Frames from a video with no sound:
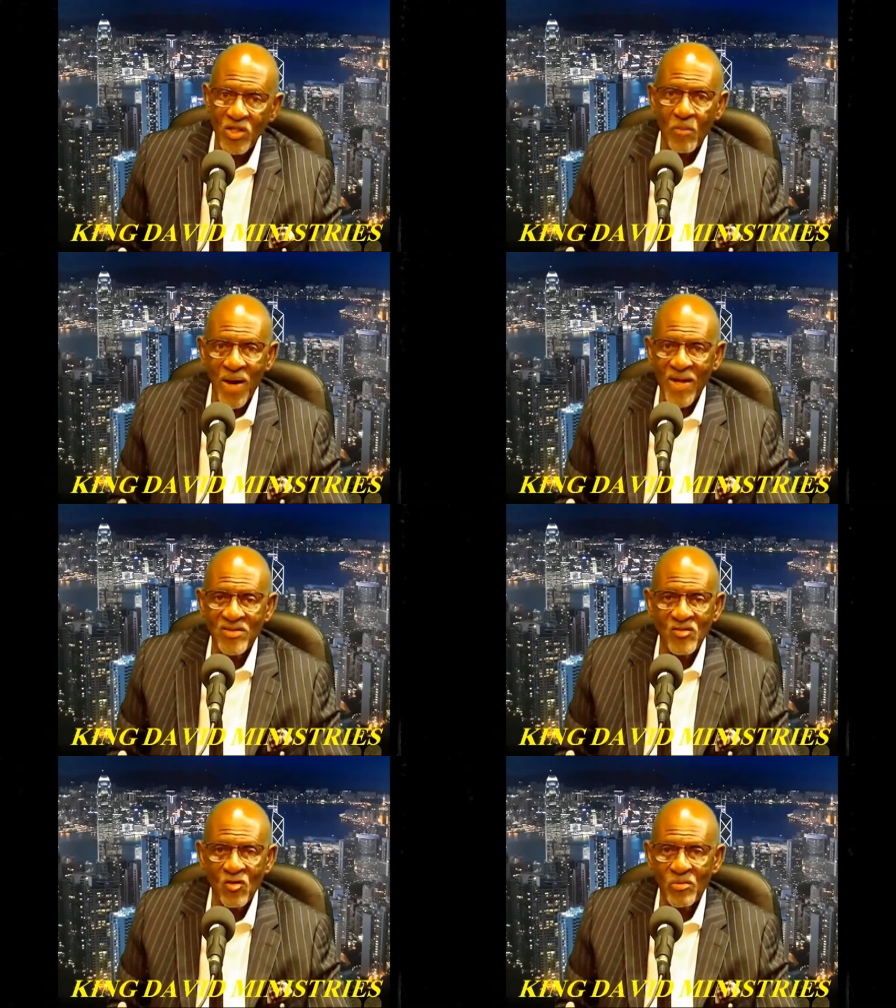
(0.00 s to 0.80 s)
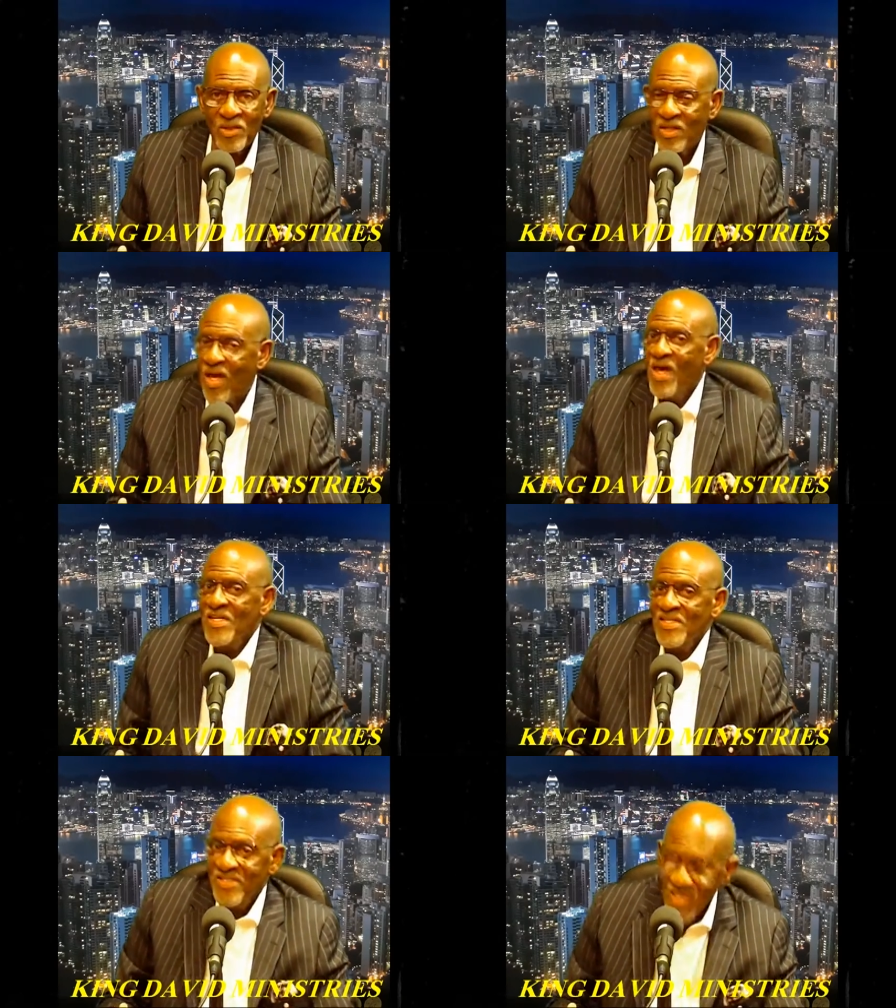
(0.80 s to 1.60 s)
your body's going to be attacked.
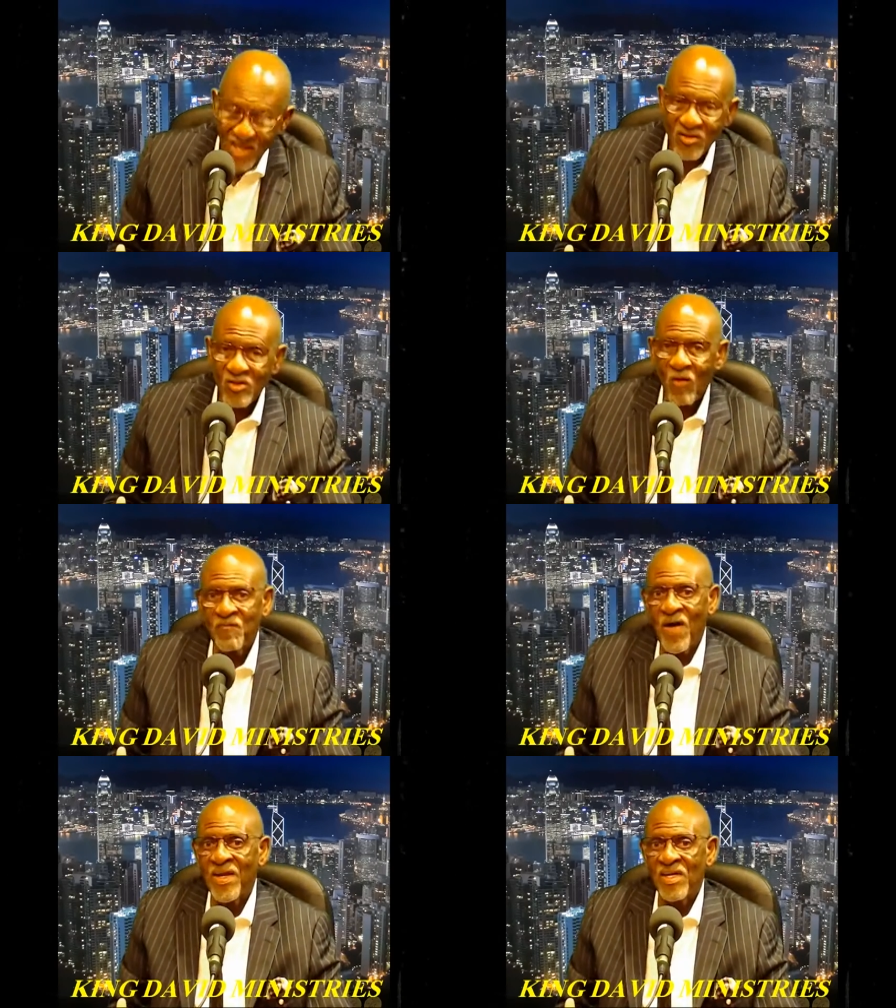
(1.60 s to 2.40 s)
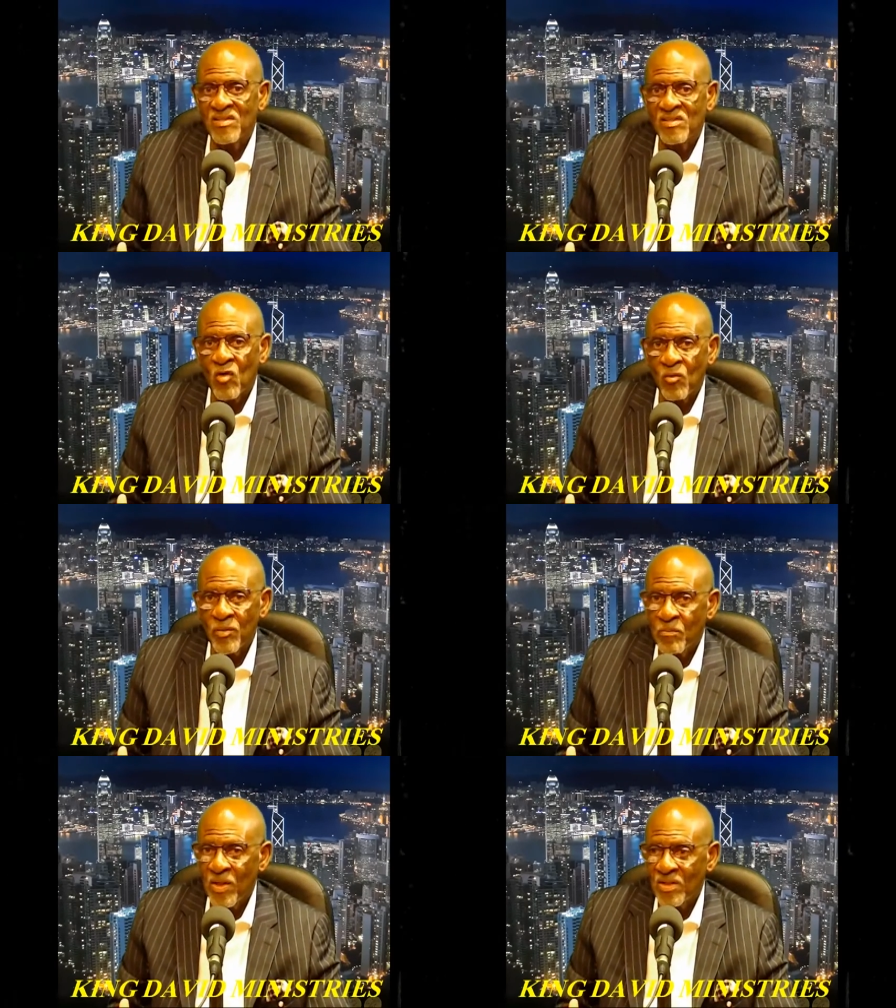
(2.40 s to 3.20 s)
Yes, your finances is going to
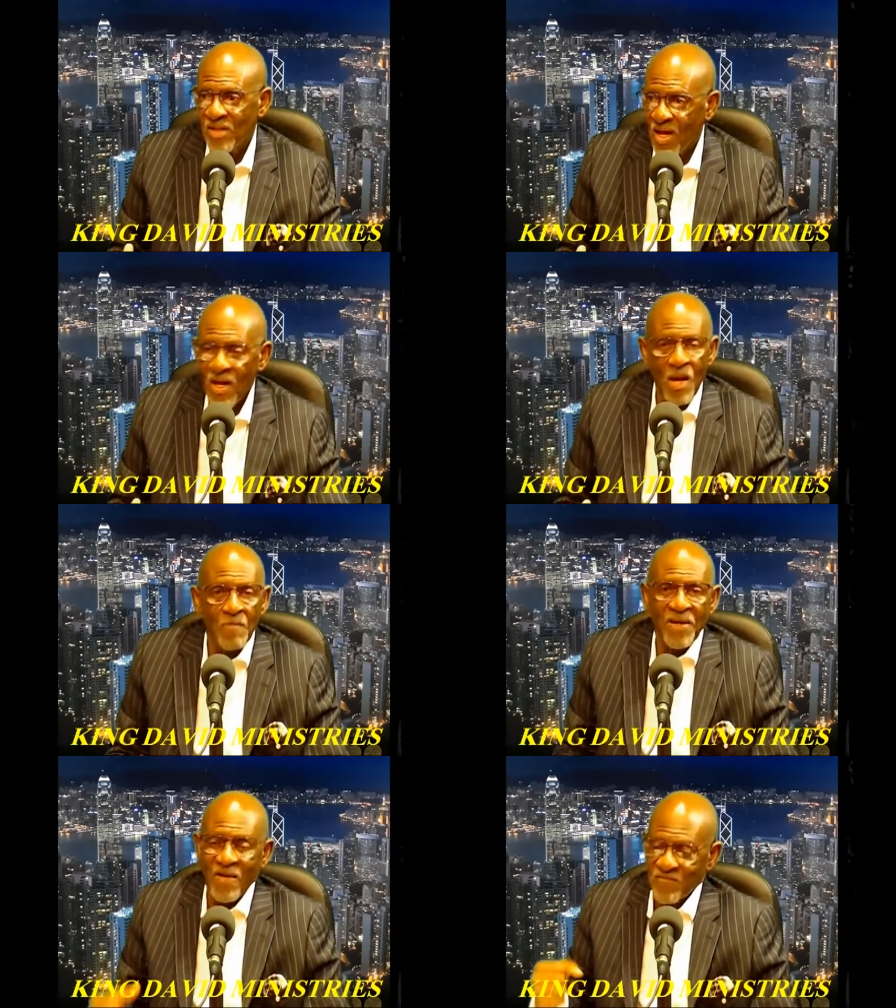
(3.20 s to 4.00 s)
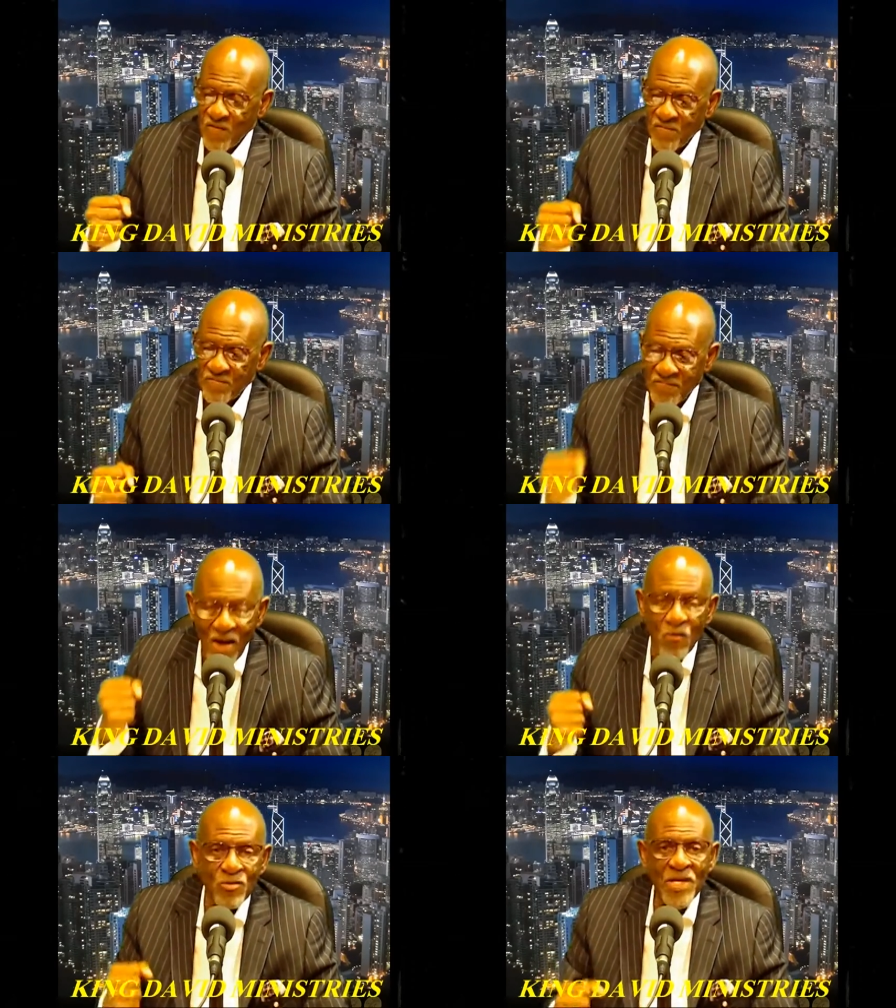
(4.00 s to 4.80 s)
be attacked. But if you're
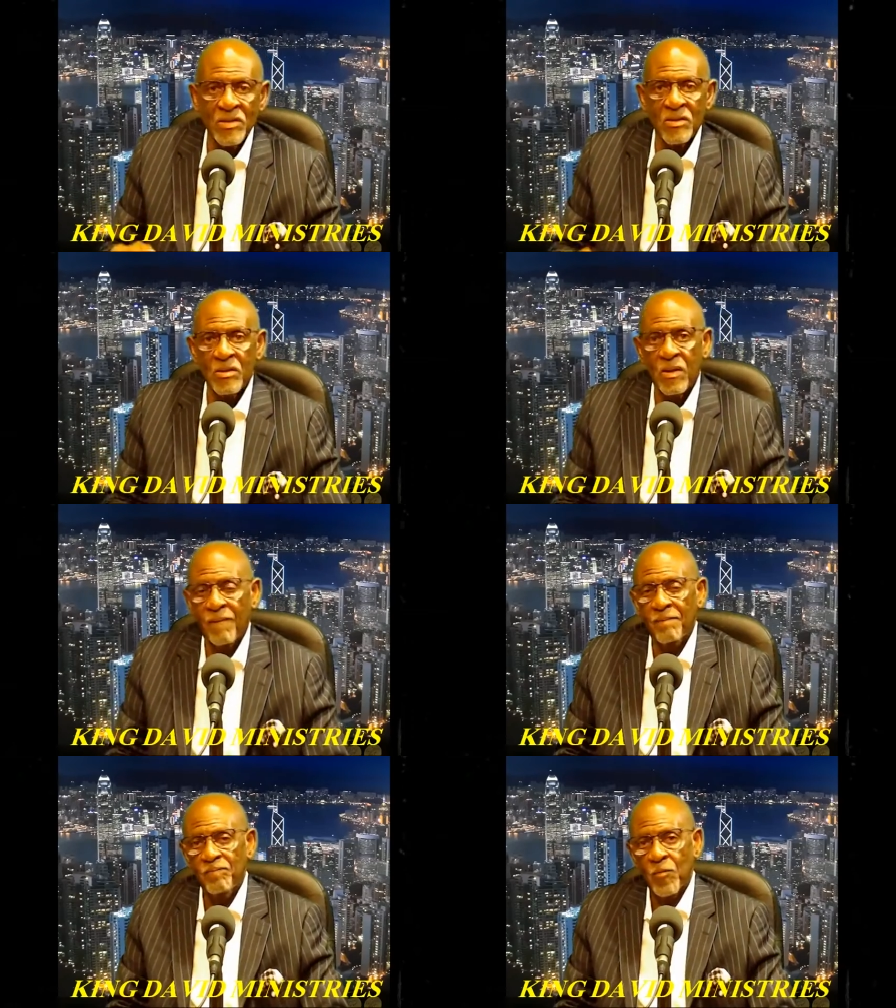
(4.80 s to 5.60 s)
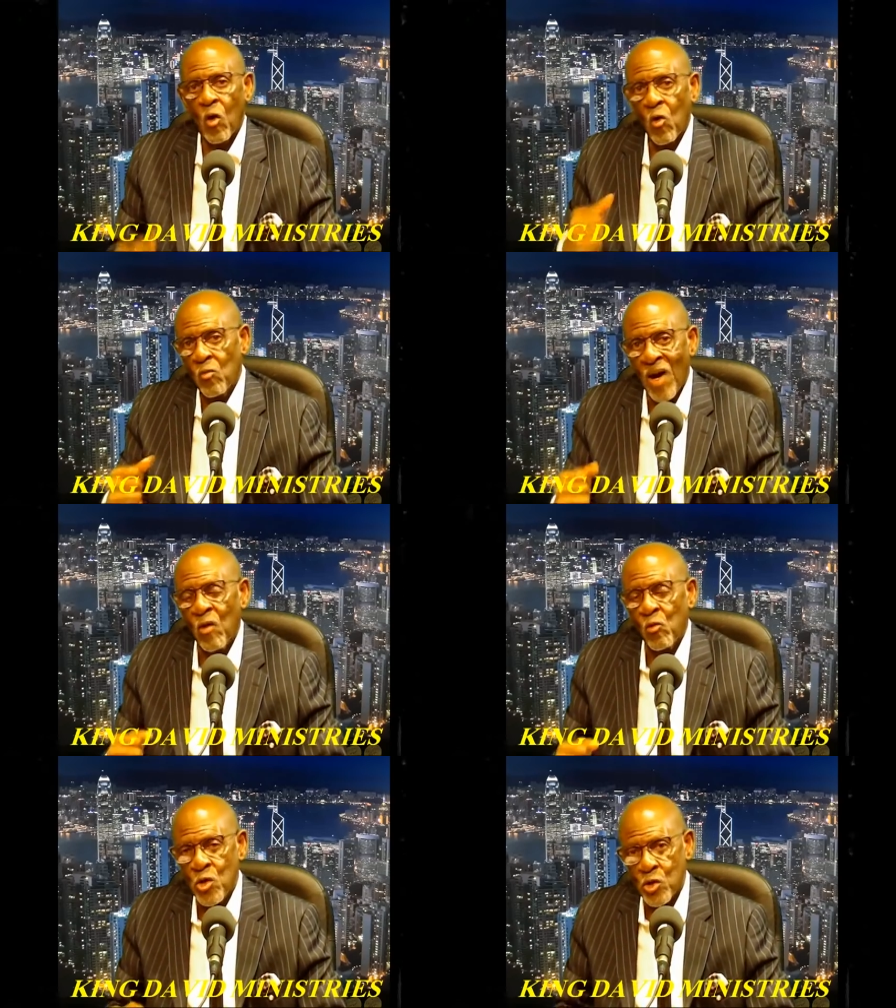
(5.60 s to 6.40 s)
founded on my
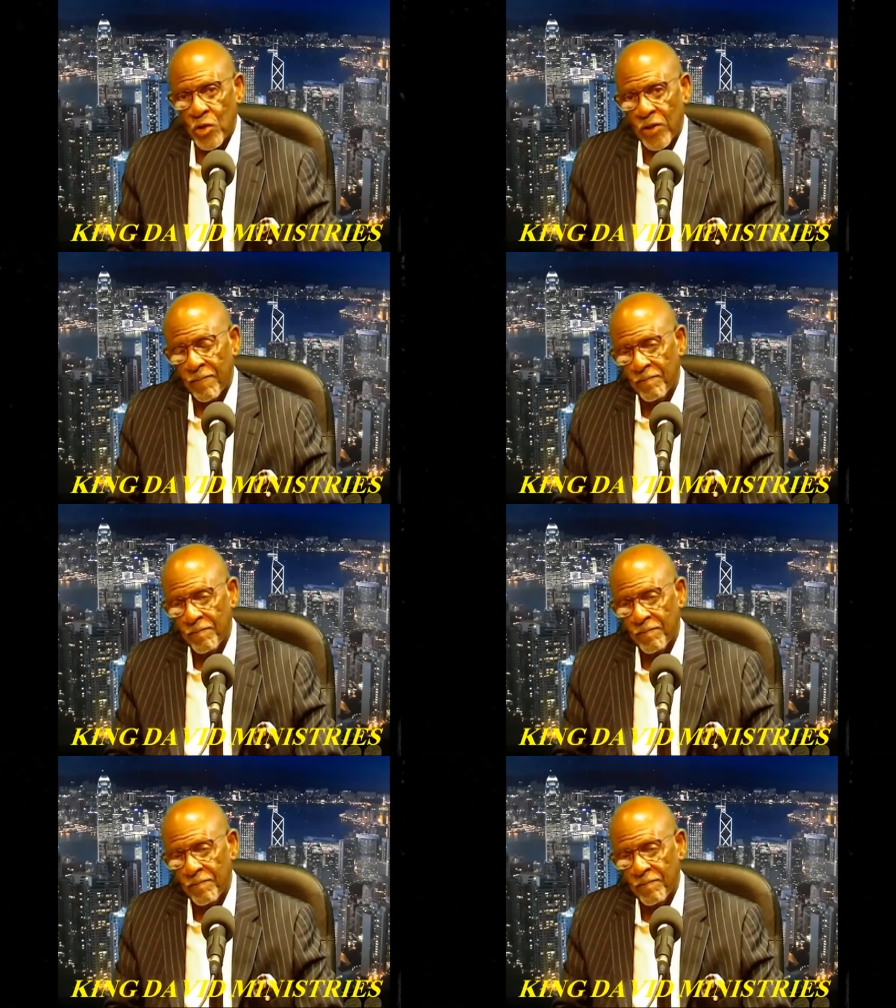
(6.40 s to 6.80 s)
word,